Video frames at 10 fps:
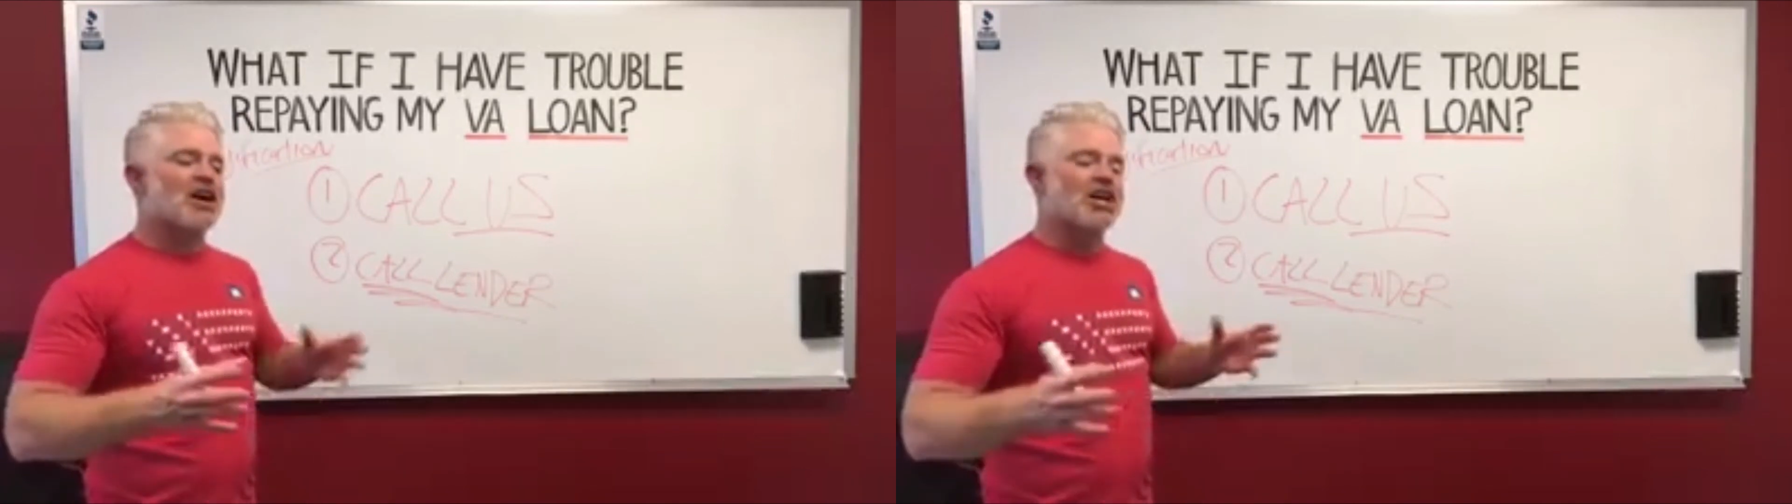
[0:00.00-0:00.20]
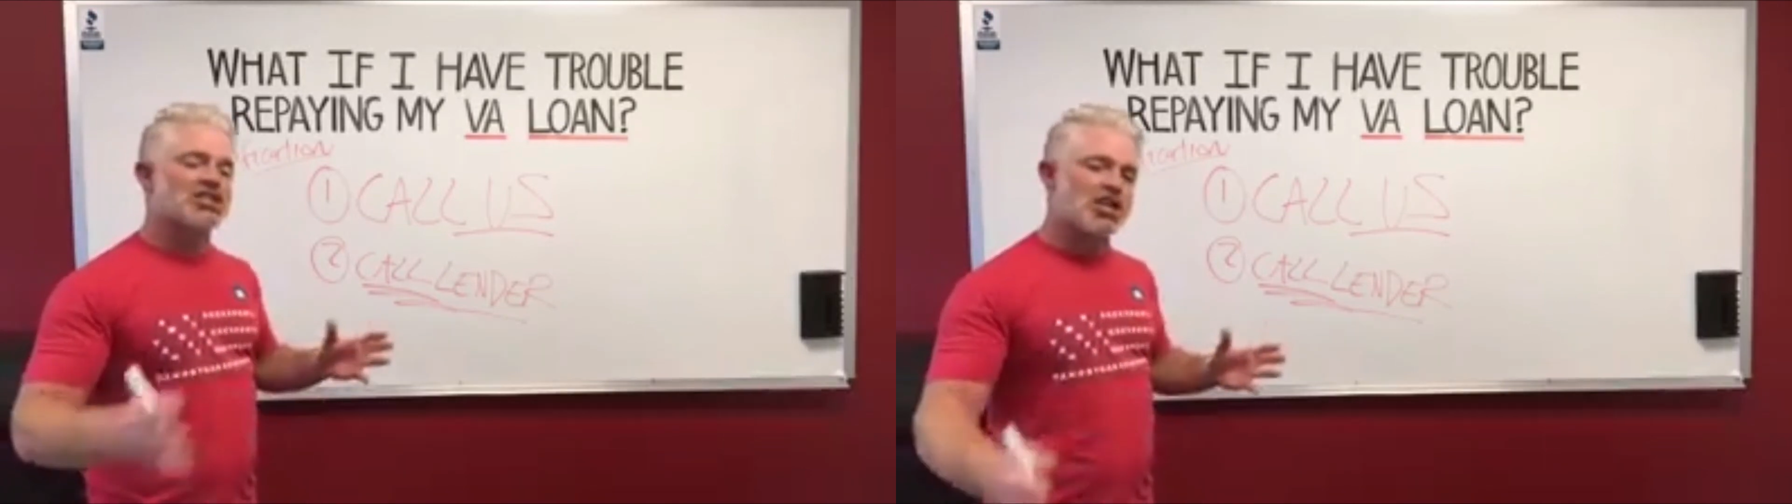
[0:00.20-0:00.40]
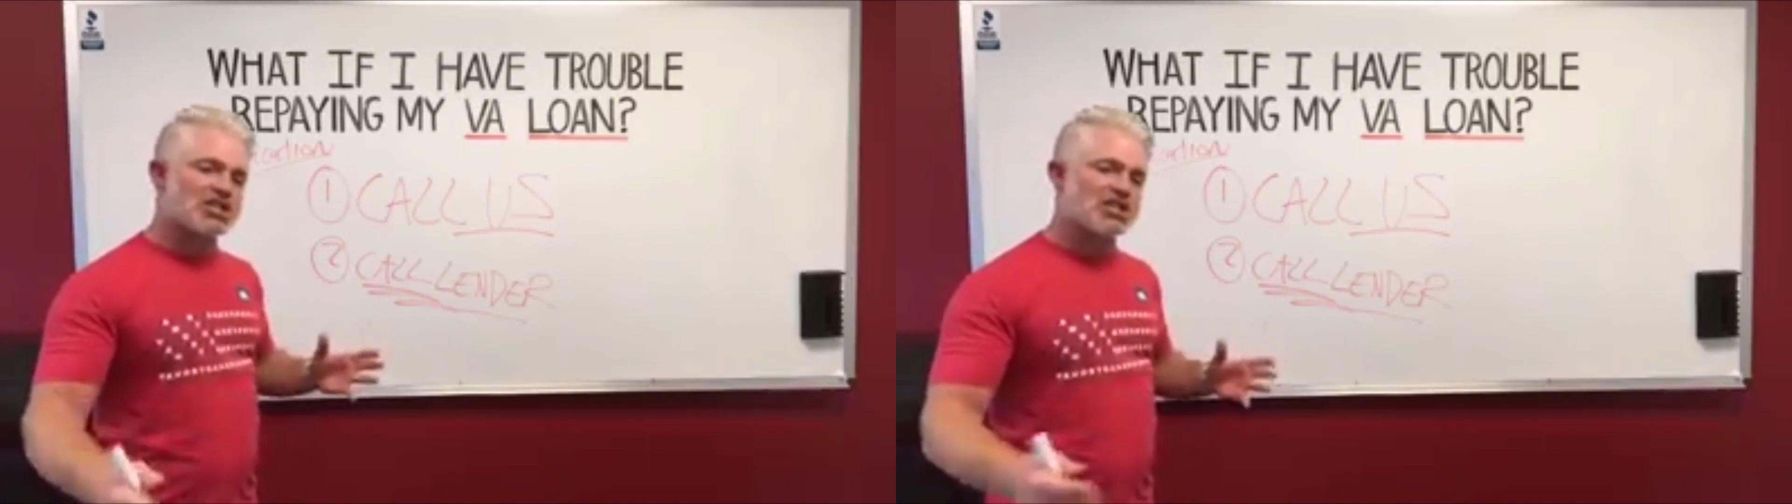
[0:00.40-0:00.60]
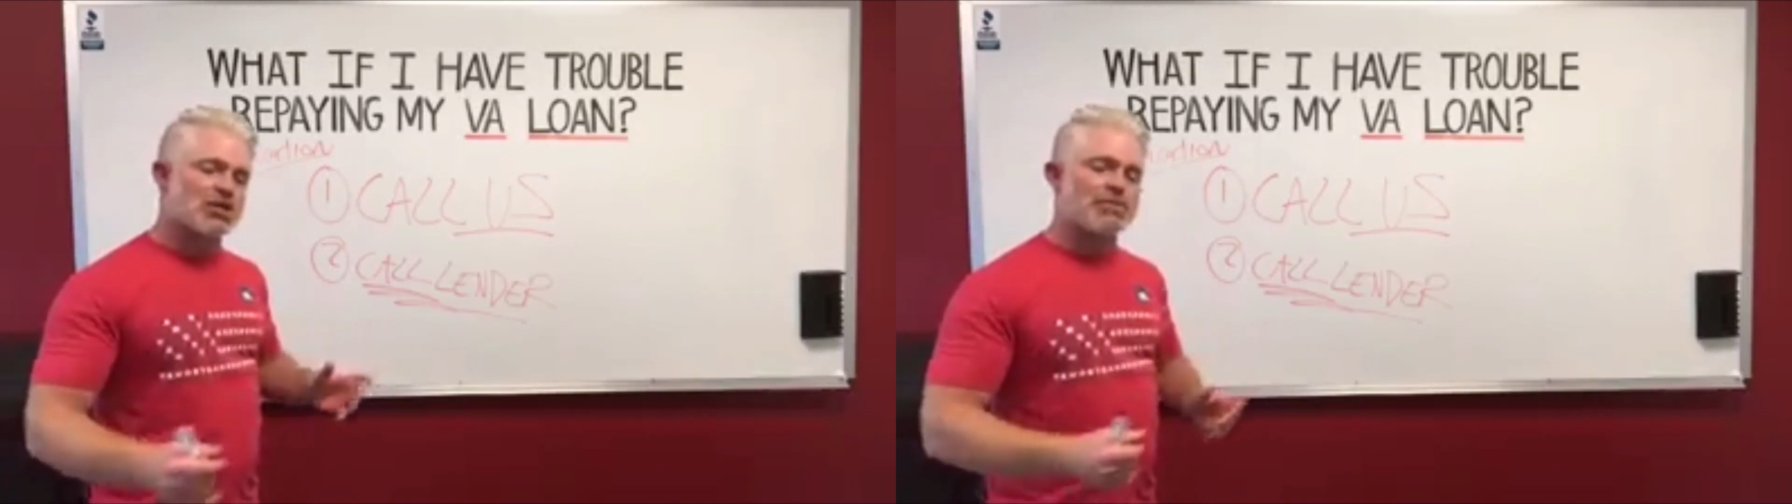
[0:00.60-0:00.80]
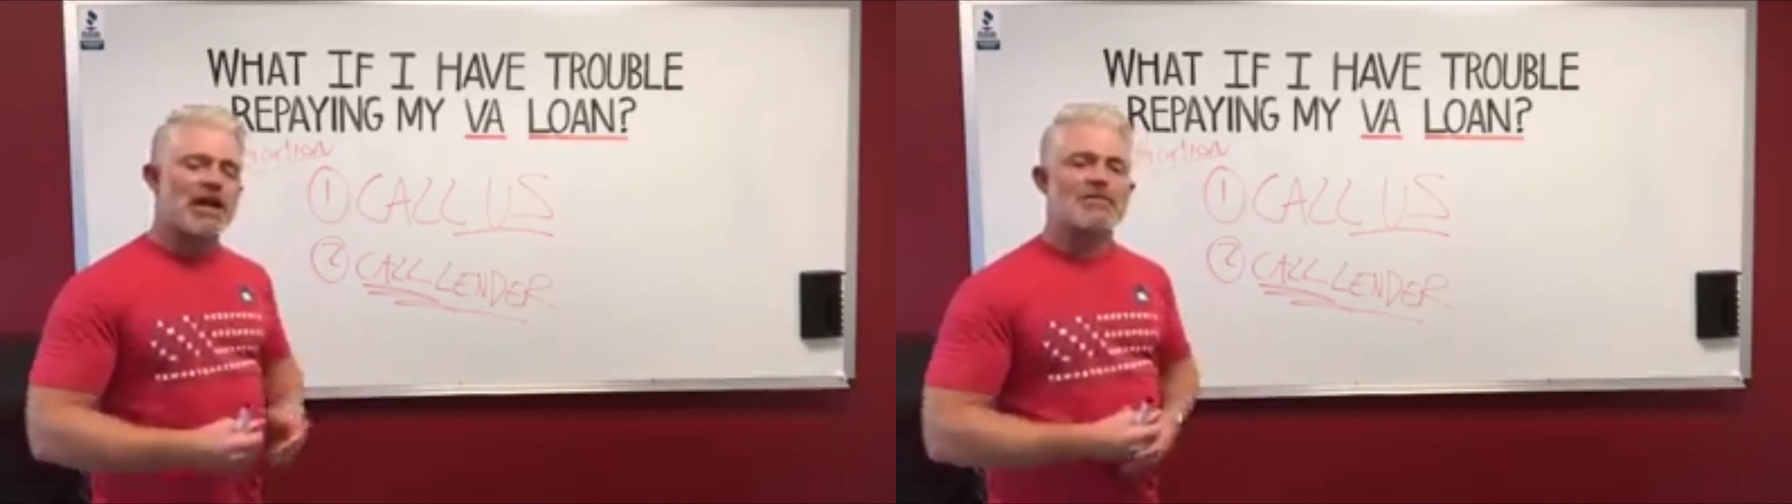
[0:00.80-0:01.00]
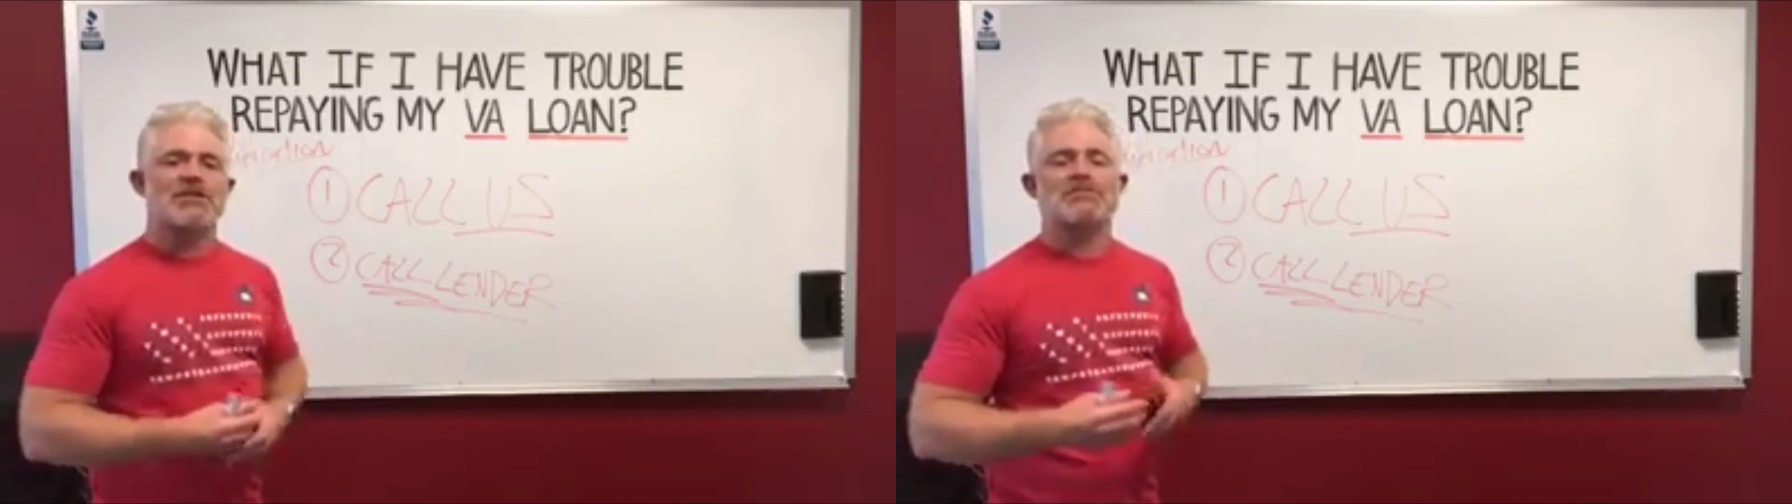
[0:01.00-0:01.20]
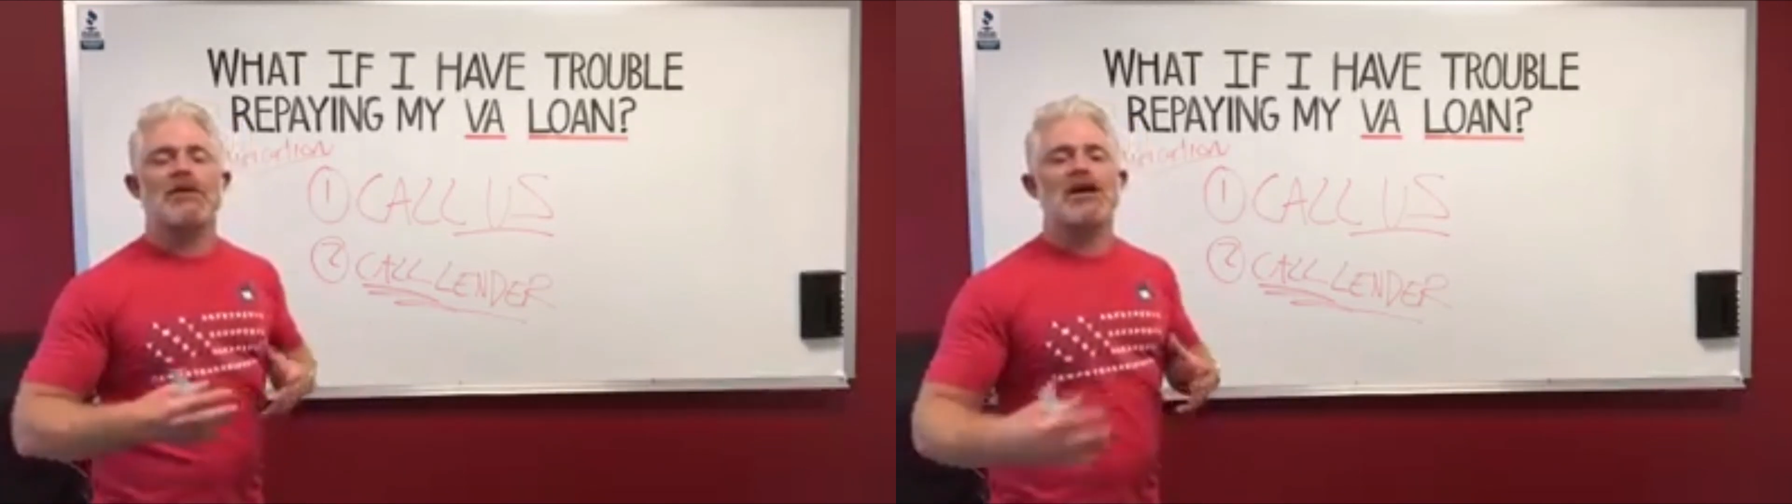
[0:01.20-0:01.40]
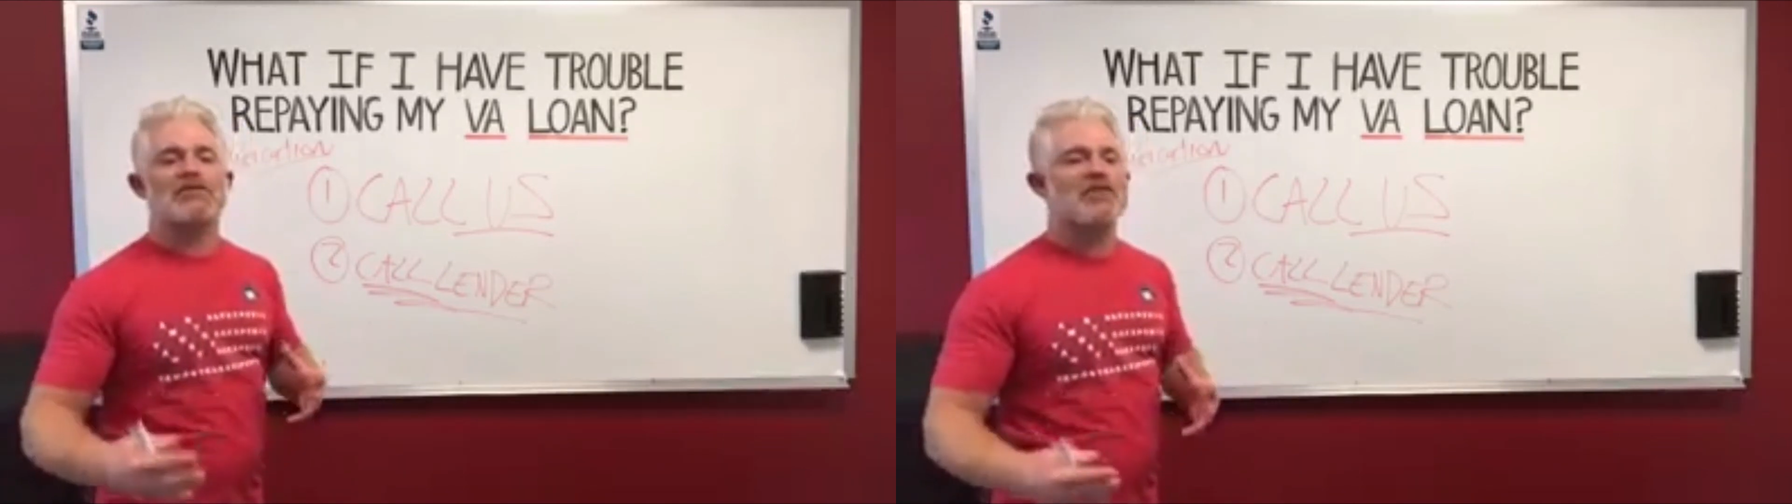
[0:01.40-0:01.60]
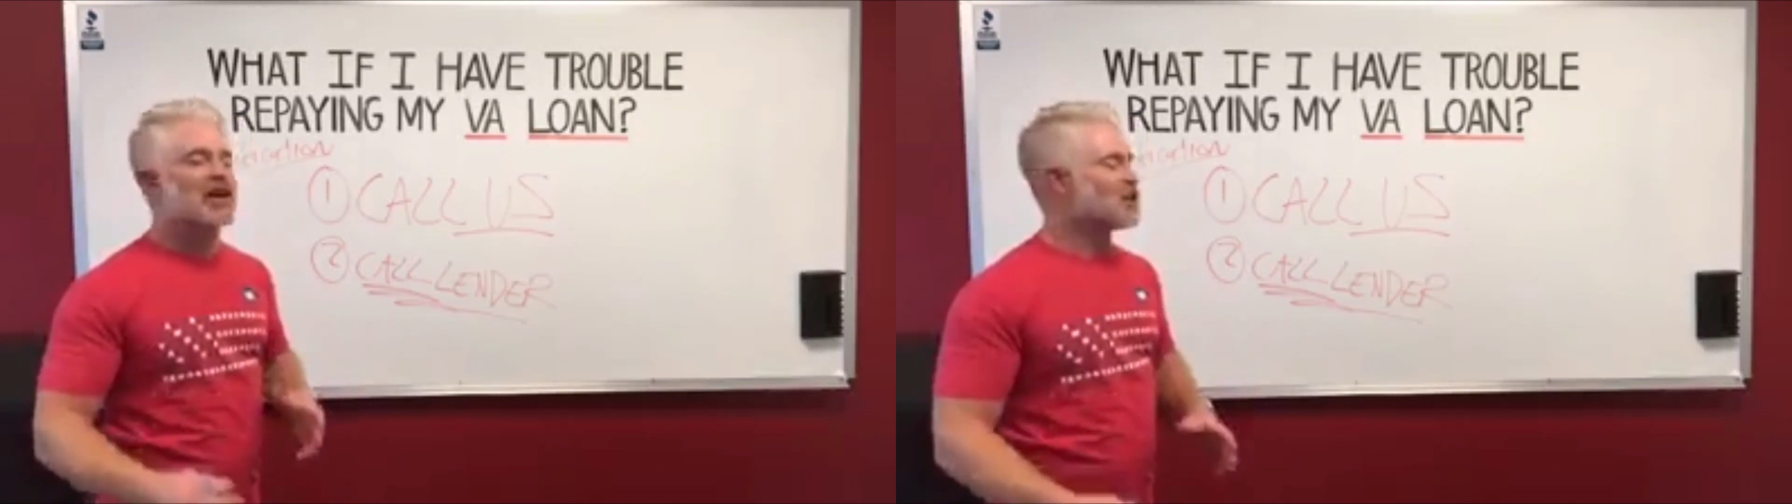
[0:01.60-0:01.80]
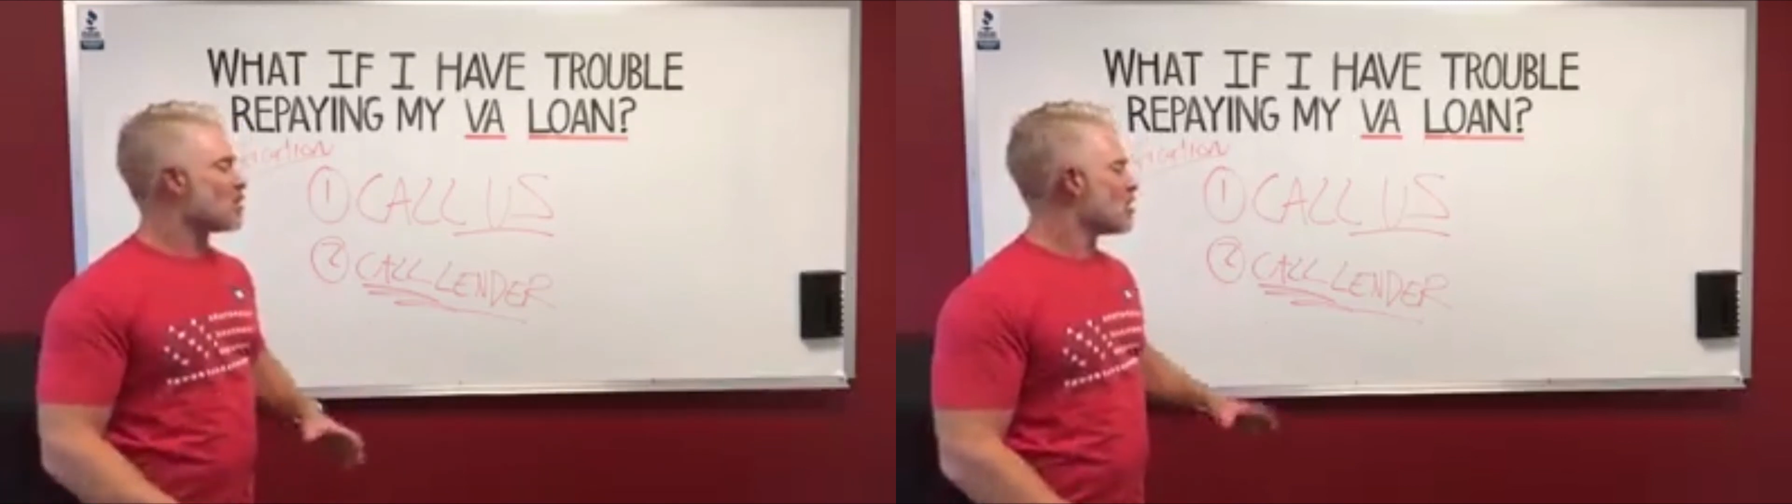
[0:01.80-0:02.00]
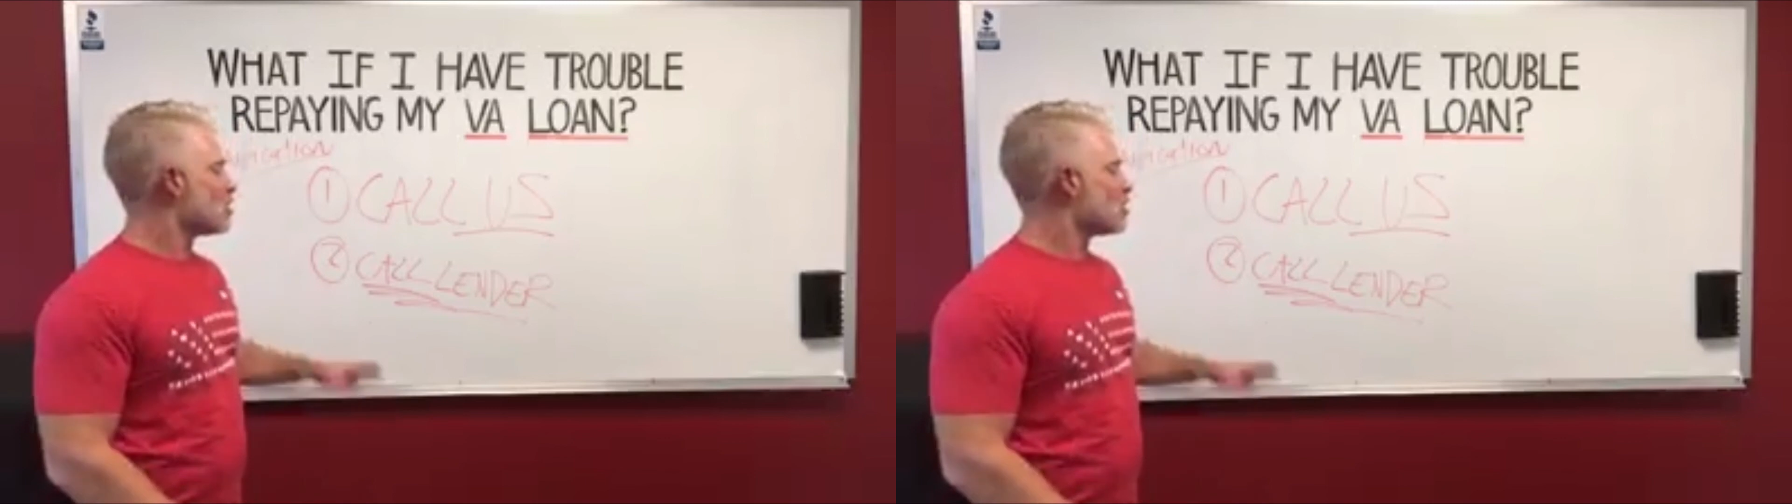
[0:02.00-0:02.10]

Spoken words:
adjusting your payments, modifying your